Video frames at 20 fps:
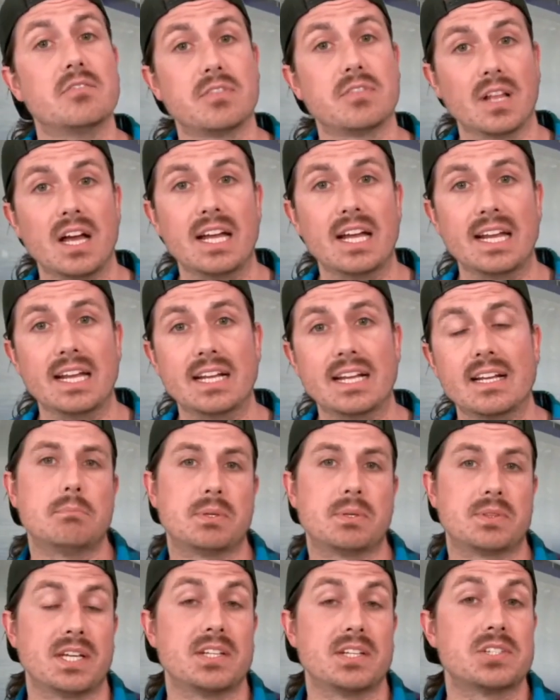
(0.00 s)
flying.
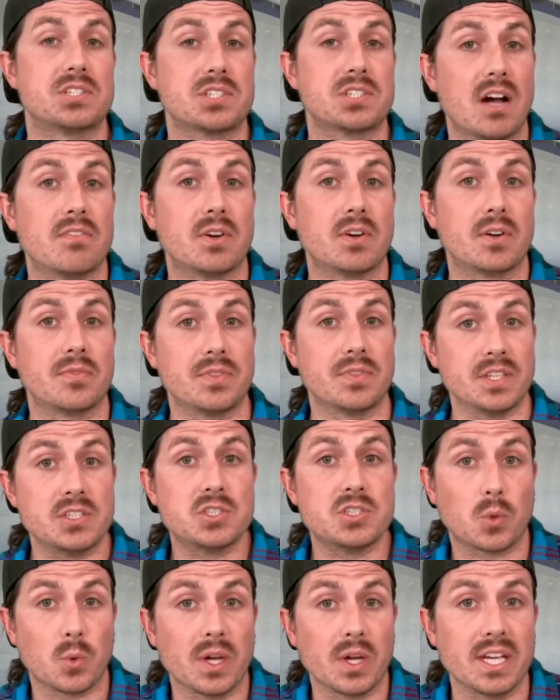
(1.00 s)
But they discovered the
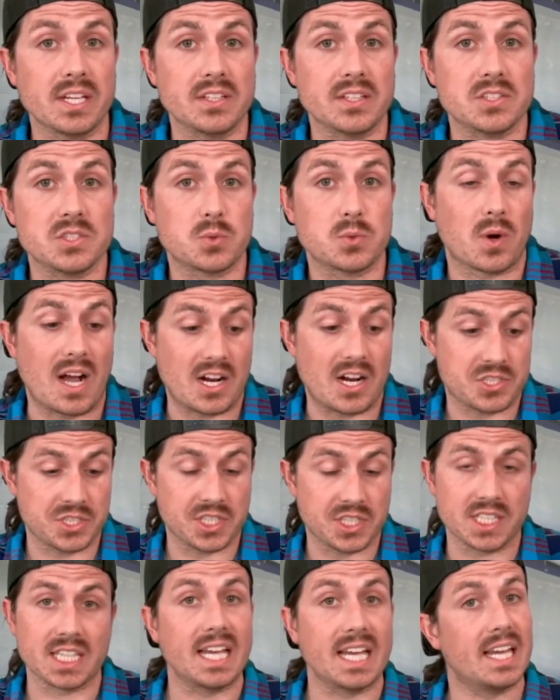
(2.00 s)
twins were
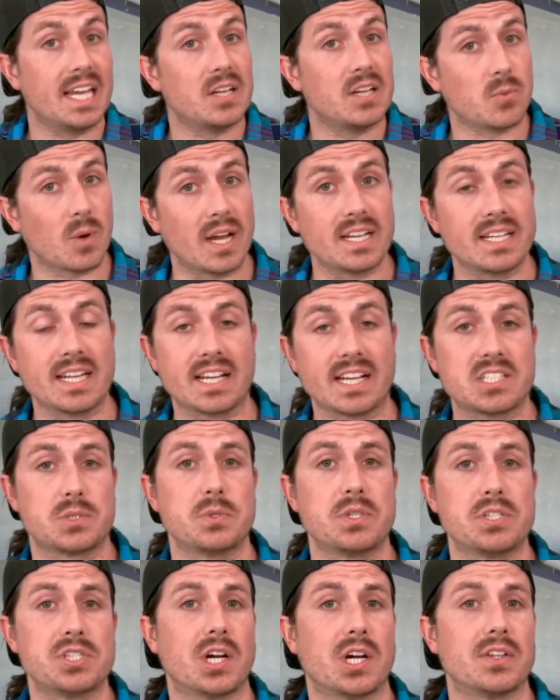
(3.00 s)
actually laying right next
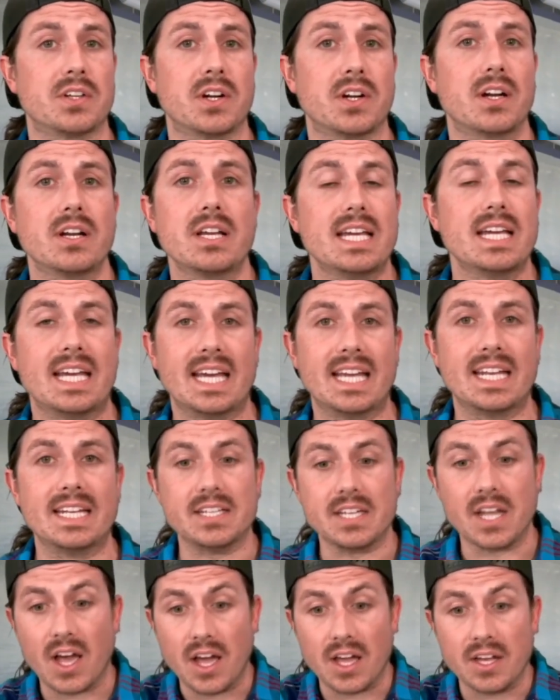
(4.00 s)
to each other,
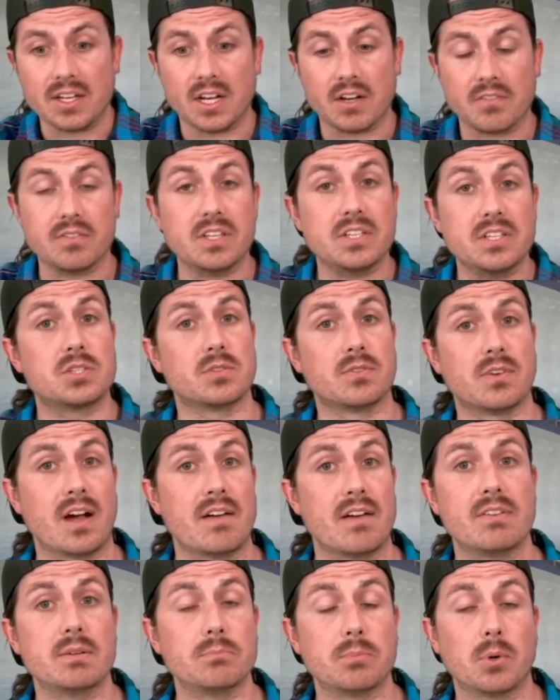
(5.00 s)
and none of these
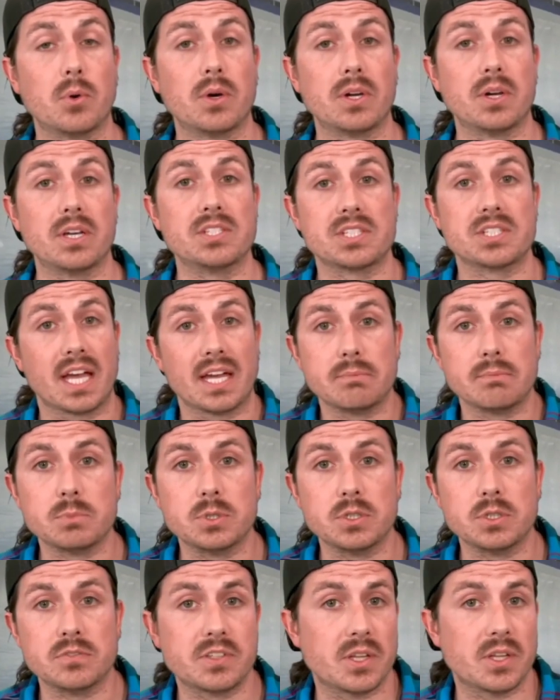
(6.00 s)
surviving boys had
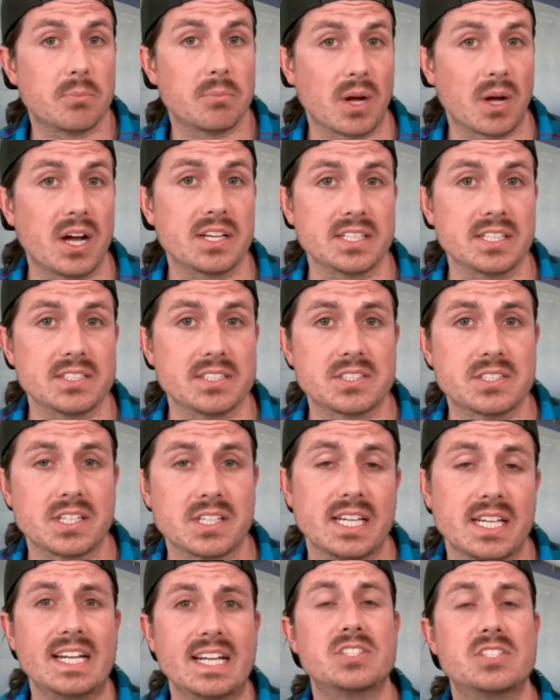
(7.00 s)
moved their bodies.
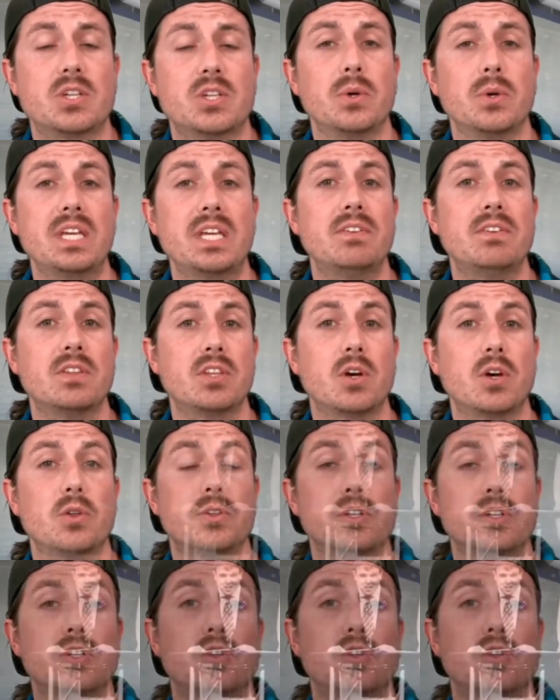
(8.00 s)
And so, even though the